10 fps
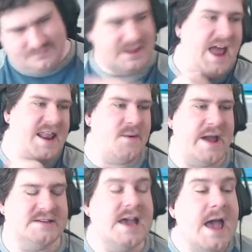
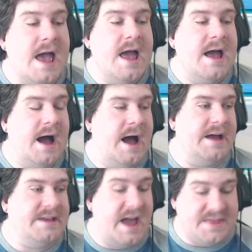Anyways,
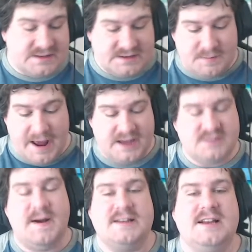yeah, that's my
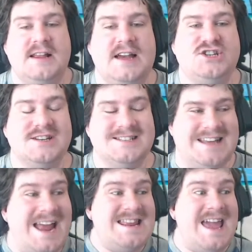Xbox collection.
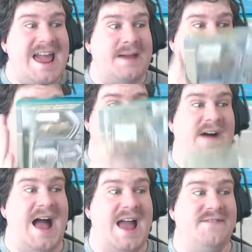10 games.
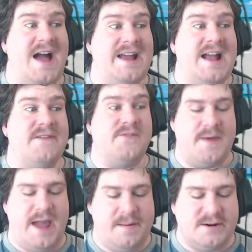5 I got from
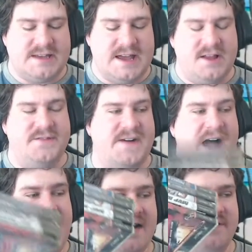Gamers Guild,
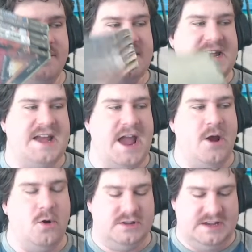5 from DK
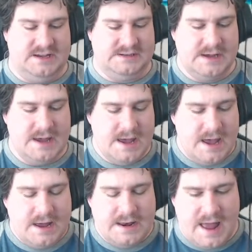Oldies.
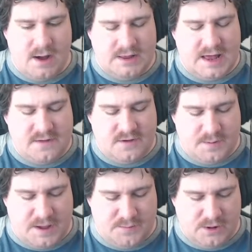Now, a lot of you
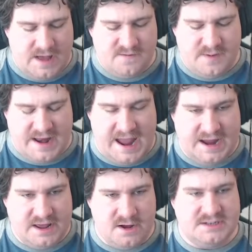people have been
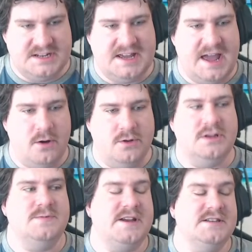hating on DK Oldies
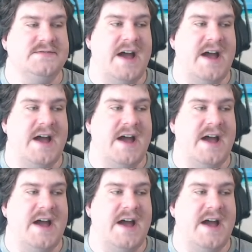because of how